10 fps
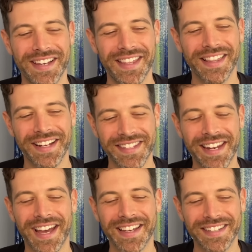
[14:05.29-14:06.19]
I think that's
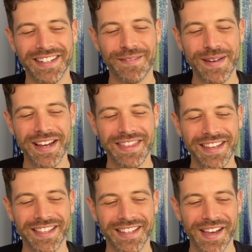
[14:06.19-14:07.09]
nice. I mean,
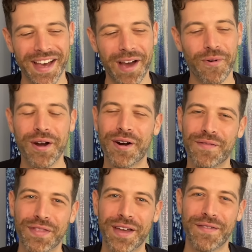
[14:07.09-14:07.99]
I wonder
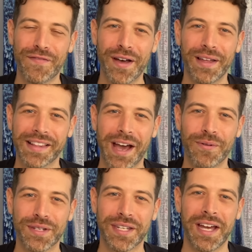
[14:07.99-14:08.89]
if they felt like that
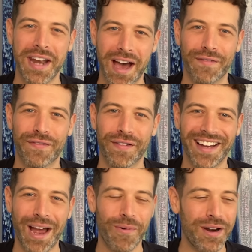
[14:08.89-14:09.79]
was enough.
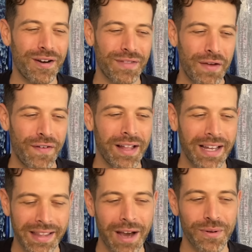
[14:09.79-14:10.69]
I wonder if they felt
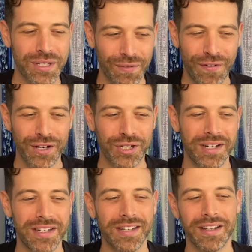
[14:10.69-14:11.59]
like that was
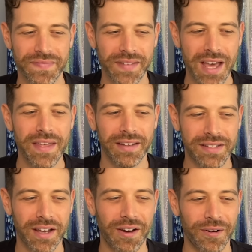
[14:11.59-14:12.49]
sufficient. I think
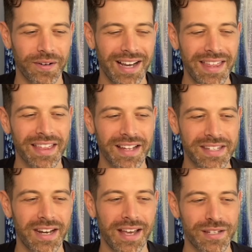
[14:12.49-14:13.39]
so. I think that's
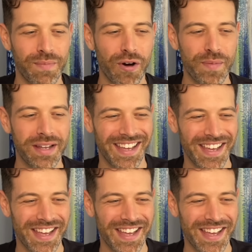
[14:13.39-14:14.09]
a nice moment.